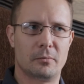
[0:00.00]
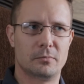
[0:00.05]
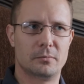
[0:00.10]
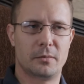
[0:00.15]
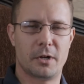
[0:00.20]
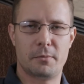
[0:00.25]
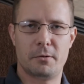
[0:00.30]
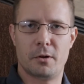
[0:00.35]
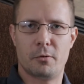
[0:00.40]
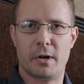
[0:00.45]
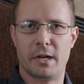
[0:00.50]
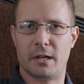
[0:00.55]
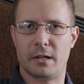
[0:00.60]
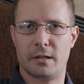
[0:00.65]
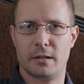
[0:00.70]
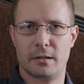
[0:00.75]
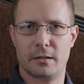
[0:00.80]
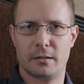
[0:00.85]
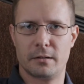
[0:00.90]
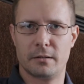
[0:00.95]
maybe a
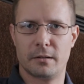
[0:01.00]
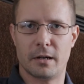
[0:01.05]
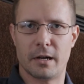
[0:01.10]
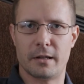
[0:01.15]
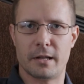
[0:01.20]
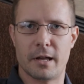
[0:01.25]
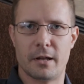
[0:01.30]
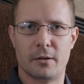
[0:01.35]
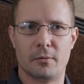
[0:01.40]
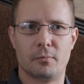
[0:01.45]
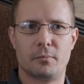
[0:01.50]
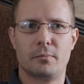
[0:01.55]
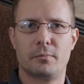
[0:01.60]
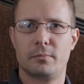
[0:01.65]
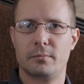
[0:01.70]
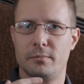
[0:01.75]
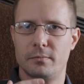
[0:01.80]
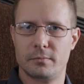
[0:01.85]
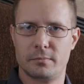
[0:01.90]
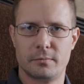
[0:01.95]
week, and then
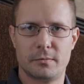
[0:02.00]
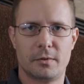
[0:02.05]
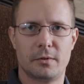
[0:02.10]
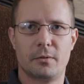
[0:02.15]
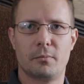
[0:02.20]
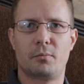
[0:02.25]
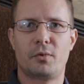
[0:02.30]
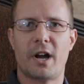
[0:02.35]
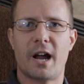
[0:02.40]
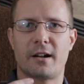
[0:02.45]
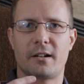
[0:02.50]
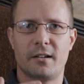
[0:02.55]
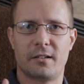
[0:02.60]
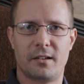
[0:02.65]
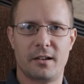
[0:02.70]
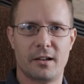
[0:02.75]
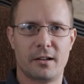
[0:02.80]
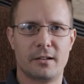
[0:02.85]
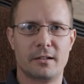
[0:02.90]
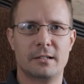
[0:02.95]

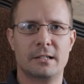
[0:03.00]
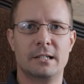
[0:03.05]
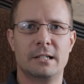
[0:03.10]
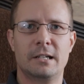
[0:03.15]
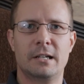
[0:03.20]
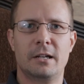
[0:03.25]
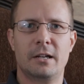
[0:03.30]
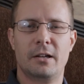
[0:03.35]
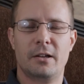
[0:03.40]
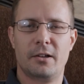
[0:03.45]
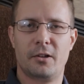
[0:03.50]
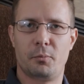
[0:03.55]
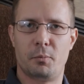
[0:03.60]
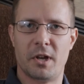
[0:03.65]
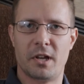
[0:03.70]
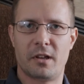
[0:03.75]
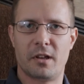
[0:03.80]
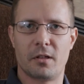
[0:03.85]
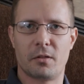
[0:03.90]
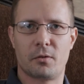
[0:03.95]
practicing
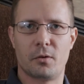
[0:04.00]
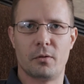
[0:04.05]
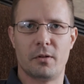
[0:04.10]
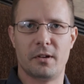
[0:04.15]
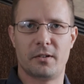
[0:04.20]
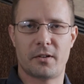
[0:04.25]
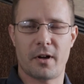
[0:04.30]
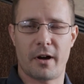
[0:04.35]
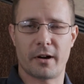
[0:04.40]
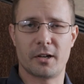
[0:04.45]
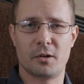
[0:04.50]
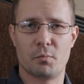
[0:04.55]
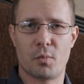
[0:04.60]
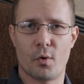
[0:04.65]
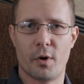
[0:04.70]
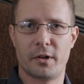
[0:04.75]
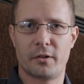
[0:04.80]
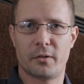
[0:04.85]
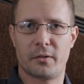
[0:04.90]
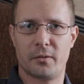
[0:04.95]
speaking through these talking
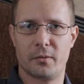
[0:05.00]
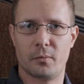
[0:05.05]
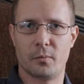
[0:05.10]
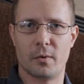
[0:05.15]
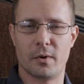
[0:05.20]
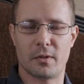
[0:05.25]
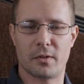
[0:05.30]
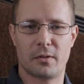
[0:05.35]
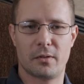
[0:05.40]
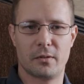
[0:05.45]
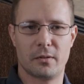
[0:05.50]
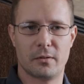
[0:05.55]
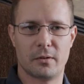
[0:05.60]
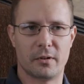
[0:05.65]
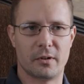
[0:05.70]
points with